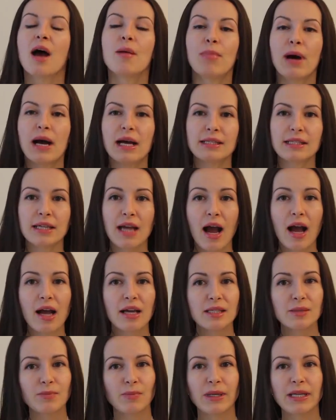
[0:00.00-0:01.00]
But
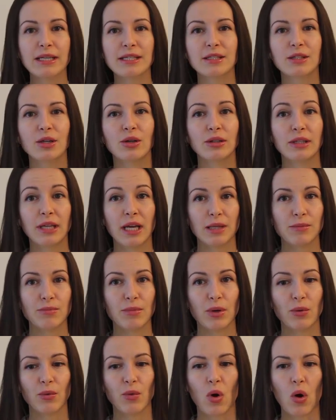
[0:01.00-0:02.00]
guys, please don't get
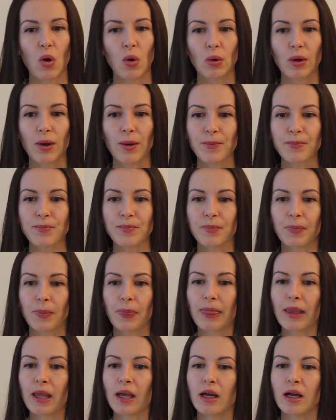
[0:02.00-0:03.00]
me wrong.
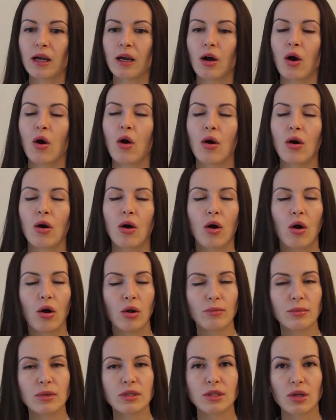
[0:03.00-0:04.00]
Uh,
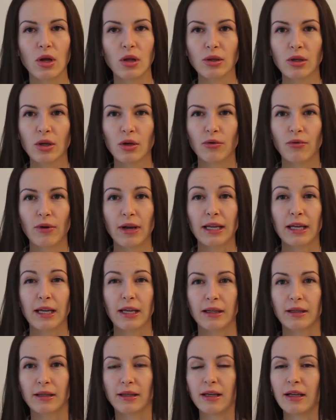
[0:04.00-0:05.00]
almost all
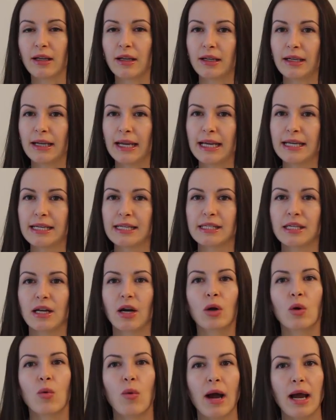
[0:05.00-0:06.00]
Ukrainian uh, ladies
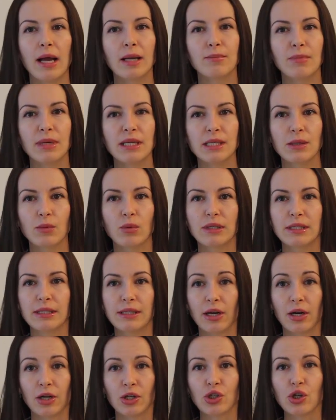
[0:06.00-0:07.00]
are quite busy with
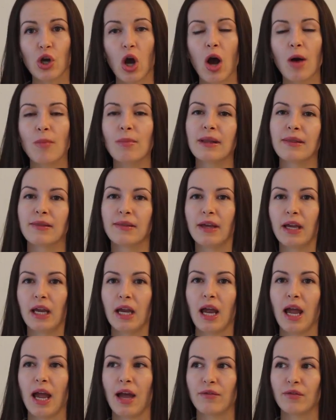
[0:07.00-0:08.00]
their job and they
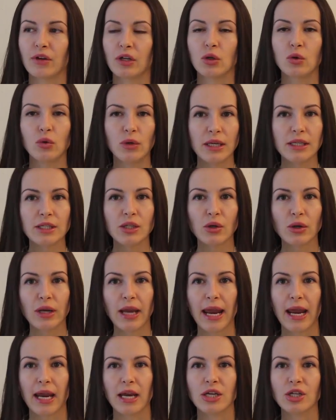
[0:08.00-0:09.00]
have a good
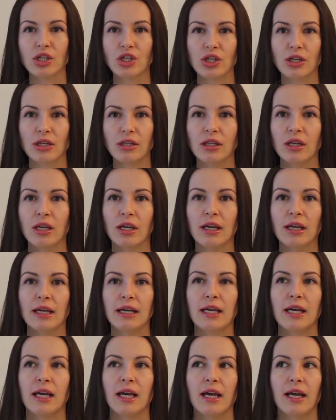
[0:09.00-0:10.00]
education
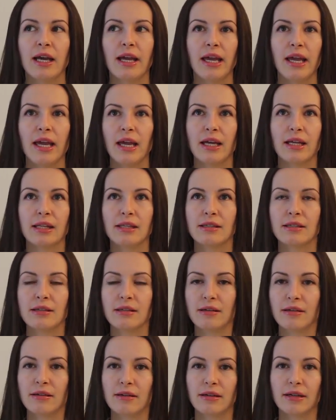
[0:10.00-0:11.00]
and
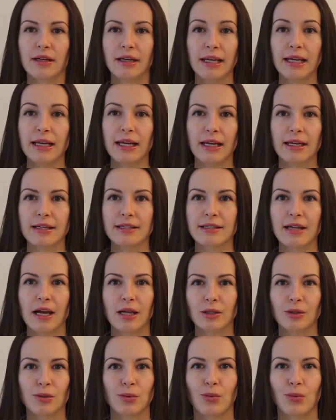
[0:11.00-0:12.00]
uh, cleaning is not